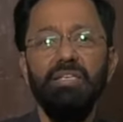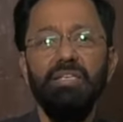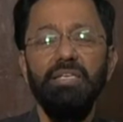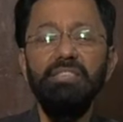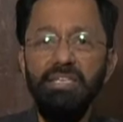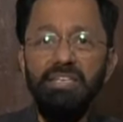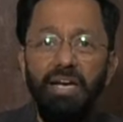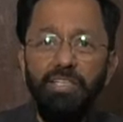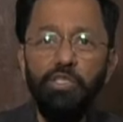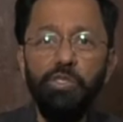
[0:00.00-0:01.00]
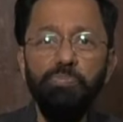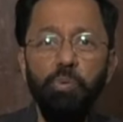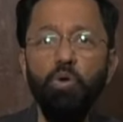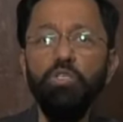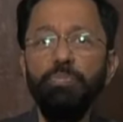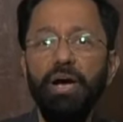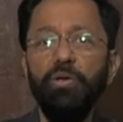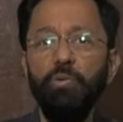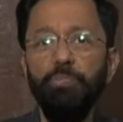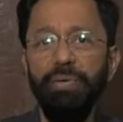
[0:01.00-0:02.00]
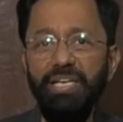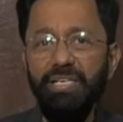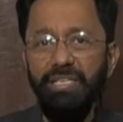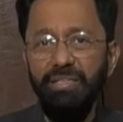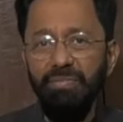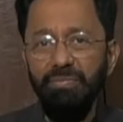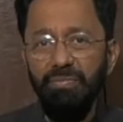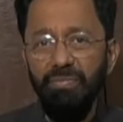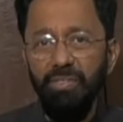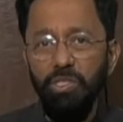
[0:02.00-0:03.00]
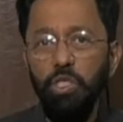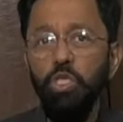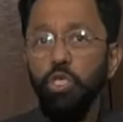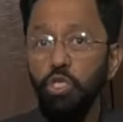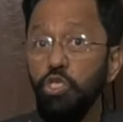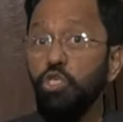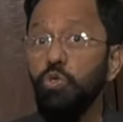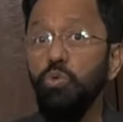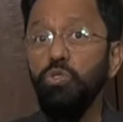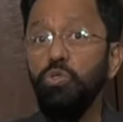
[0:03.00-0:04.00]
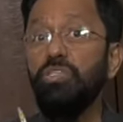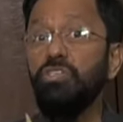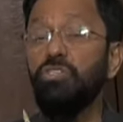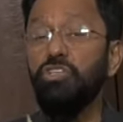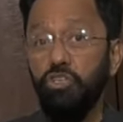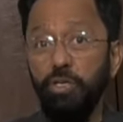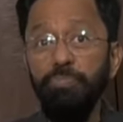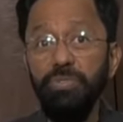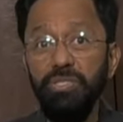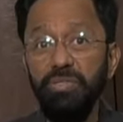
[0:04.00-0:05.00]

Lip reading: It's a nice sport biopic, true to the script,